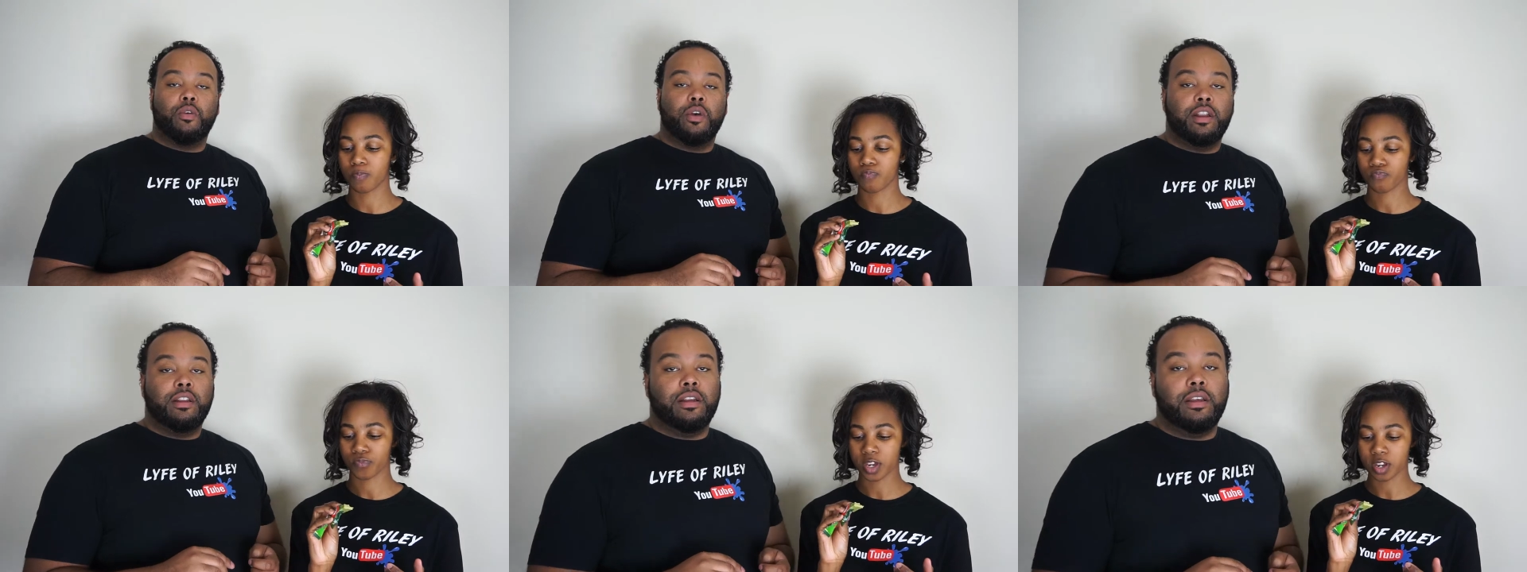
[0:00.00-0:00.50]

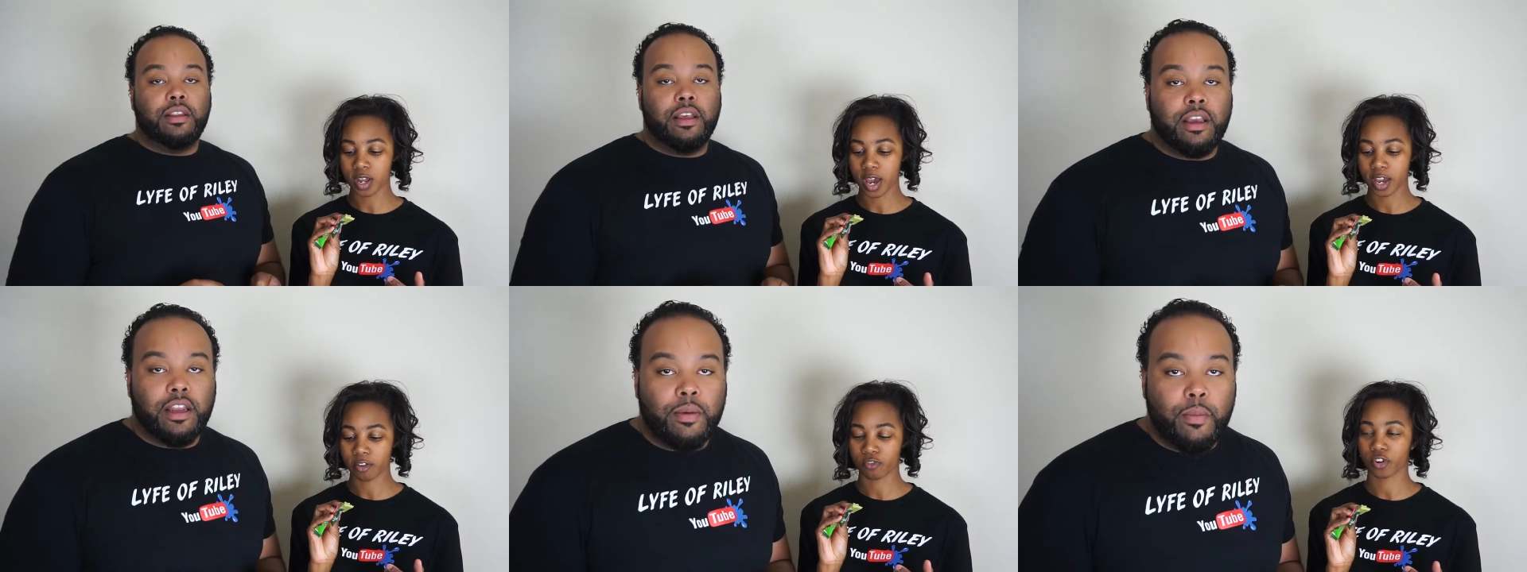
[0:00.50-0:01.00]
Speaker 1: grading
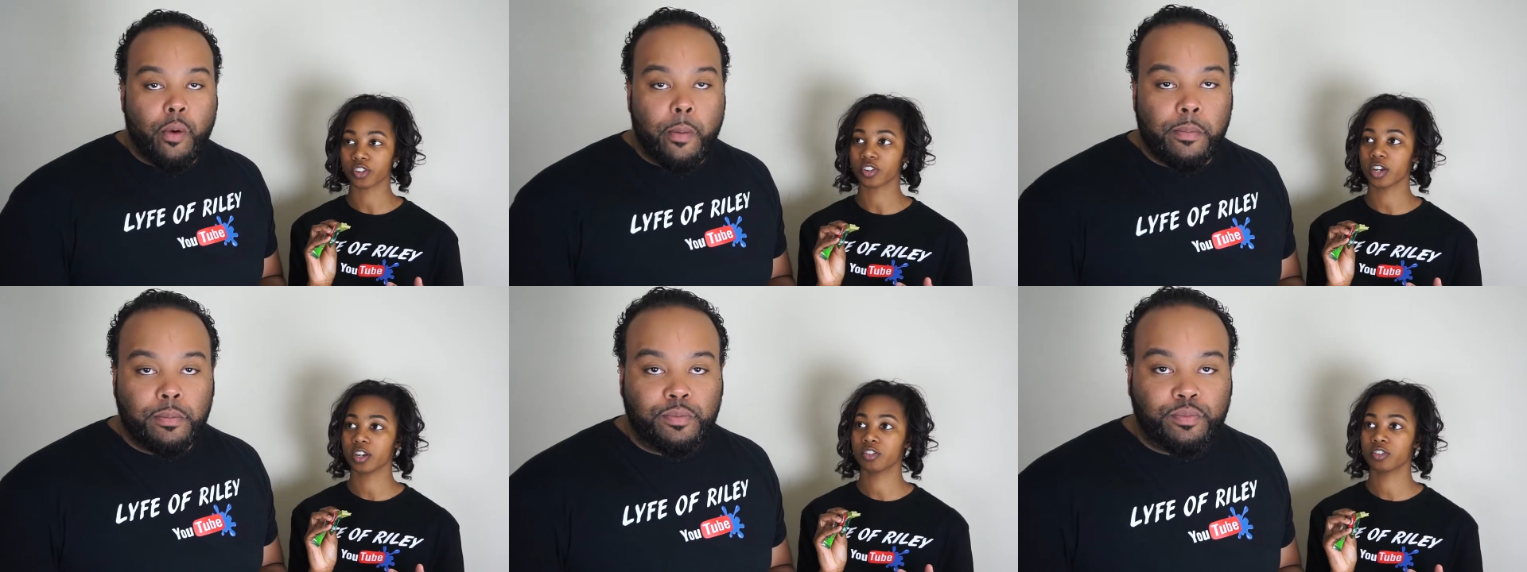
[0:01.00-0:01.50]
anything an anymore.
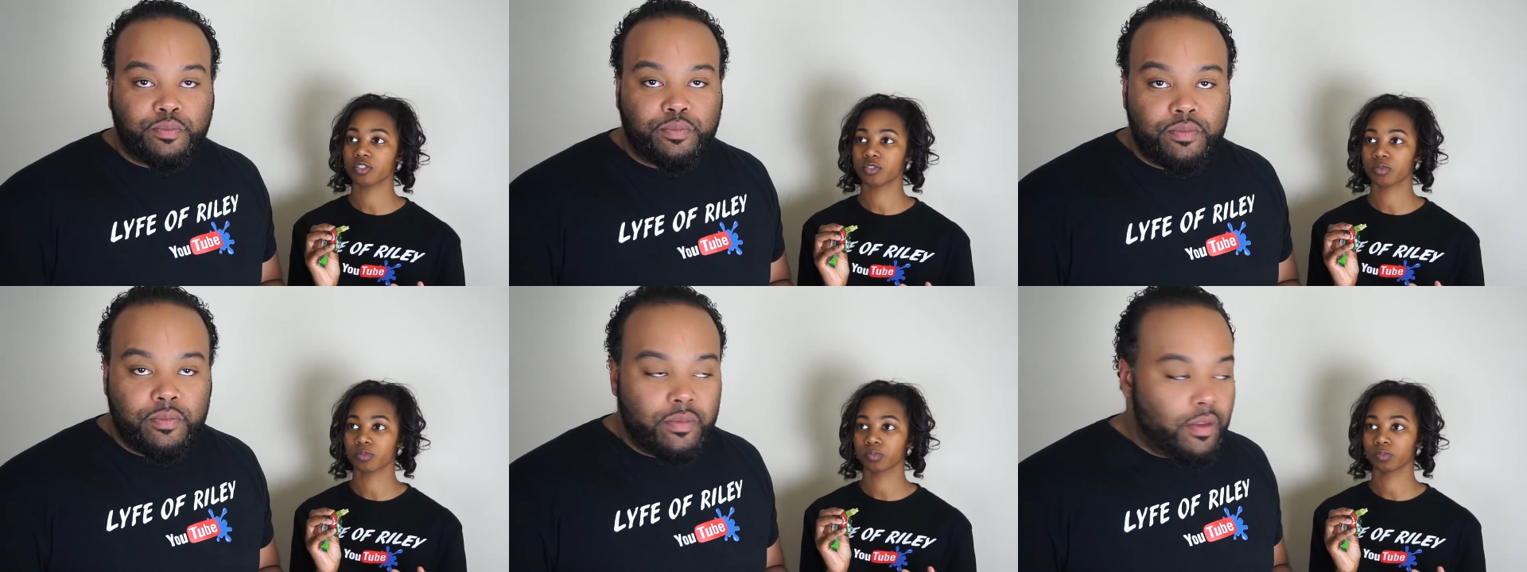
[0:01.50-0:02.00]

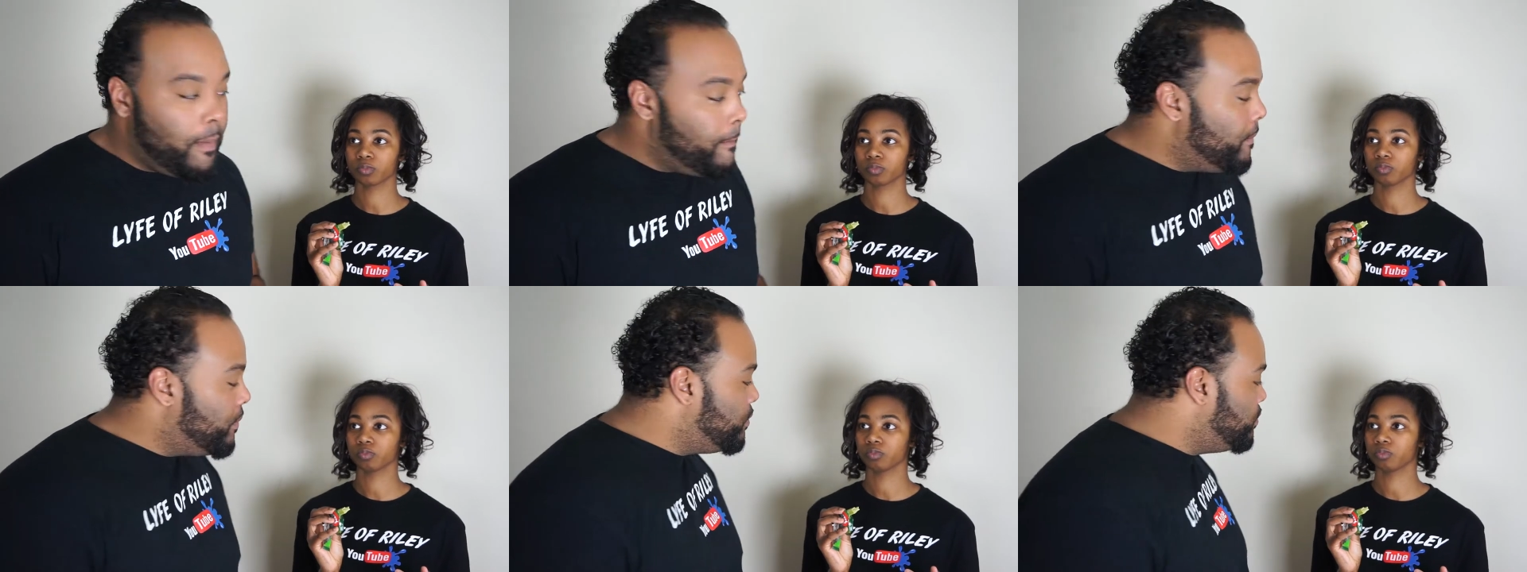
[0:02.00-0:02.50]

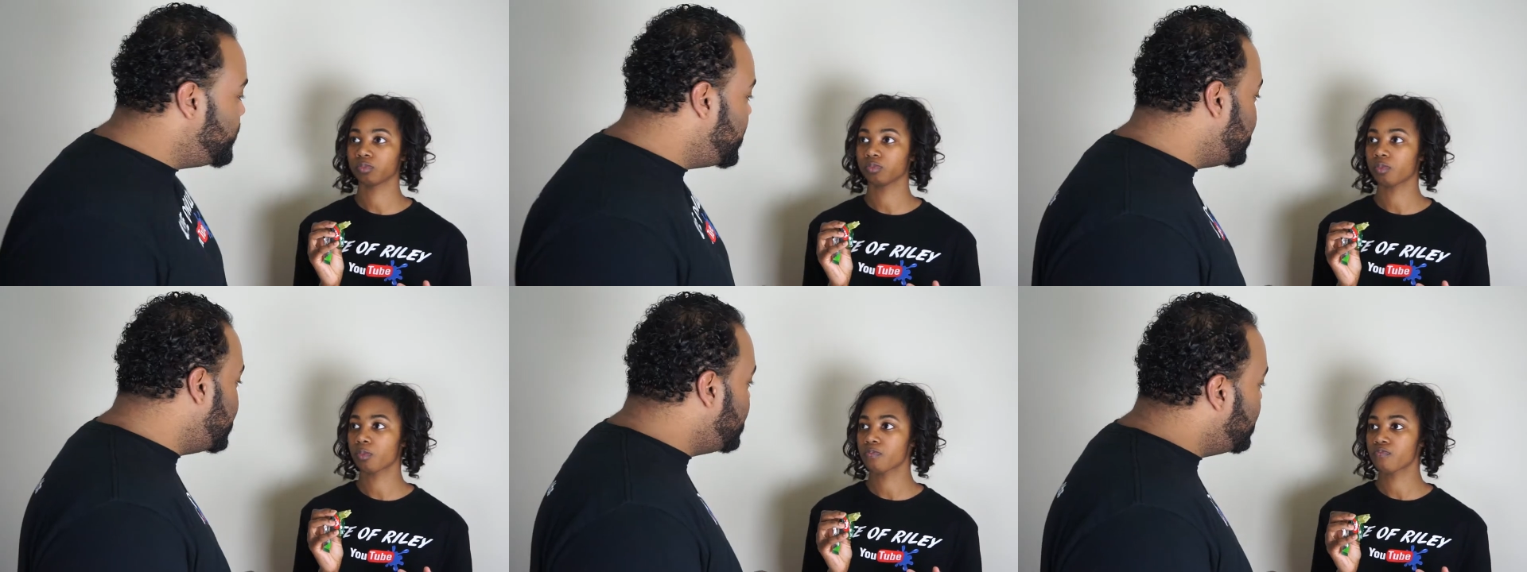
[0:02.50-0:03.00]

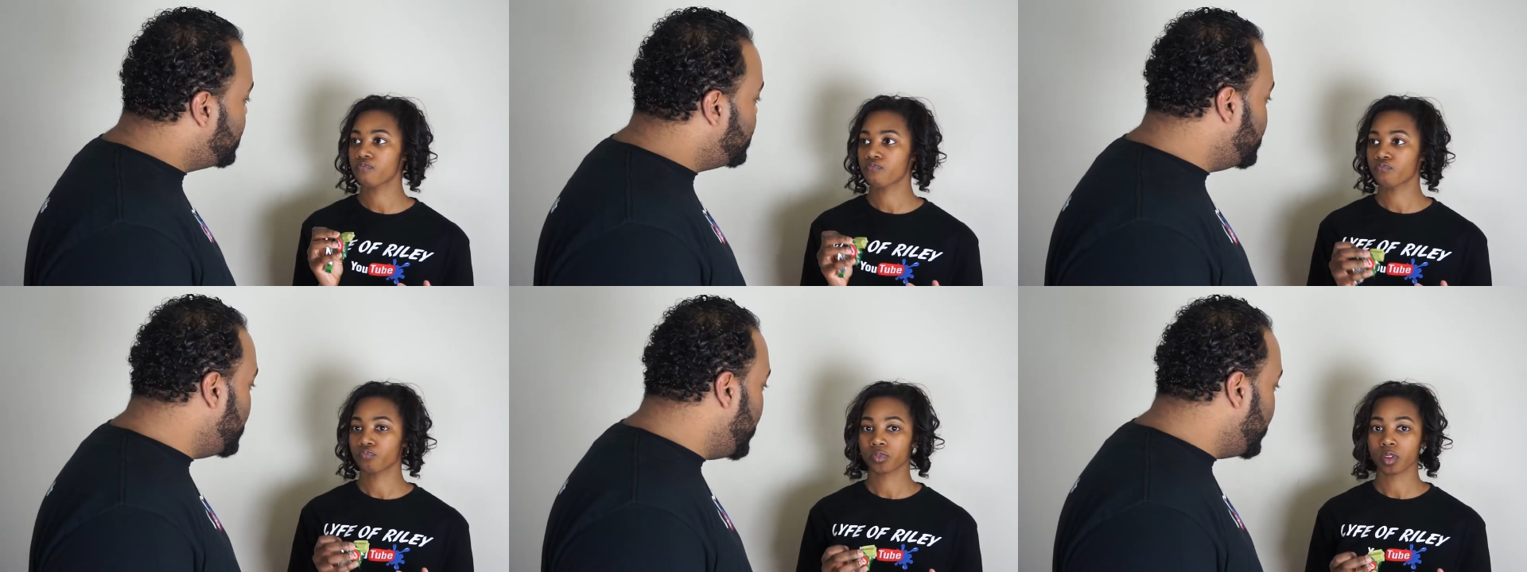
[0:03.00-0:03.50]
Because it took
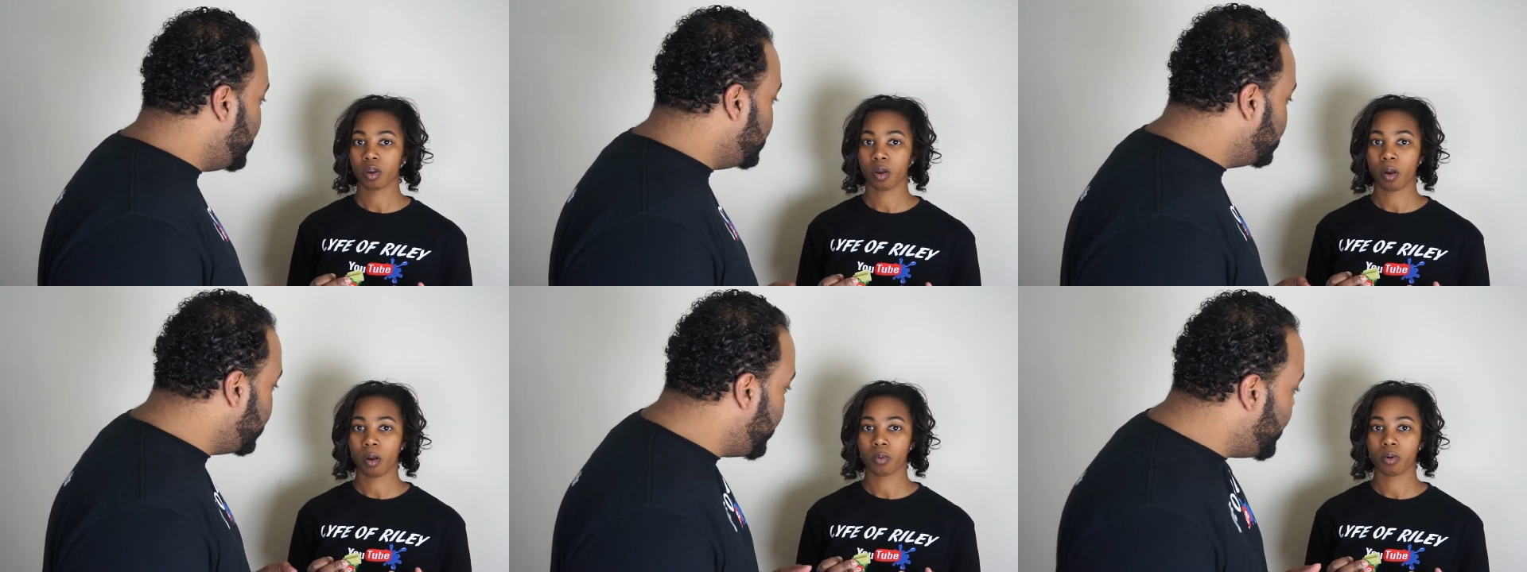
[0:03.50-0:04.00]
too long
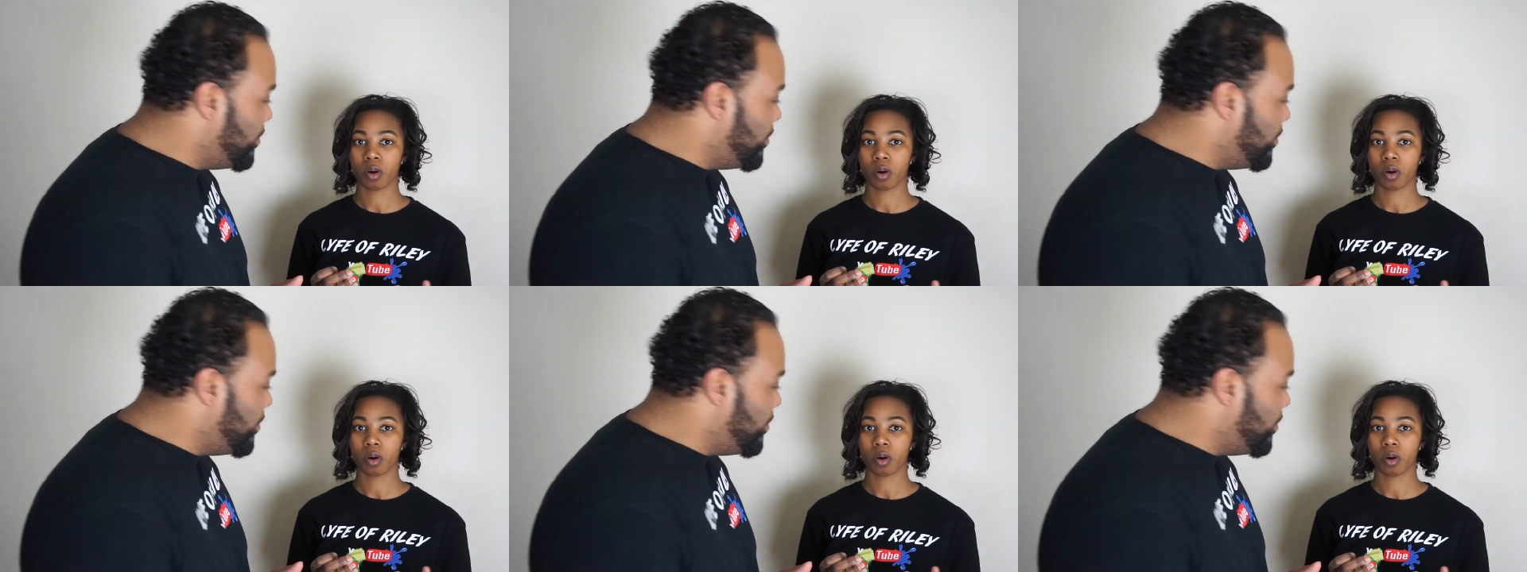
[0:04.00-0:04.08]
last time.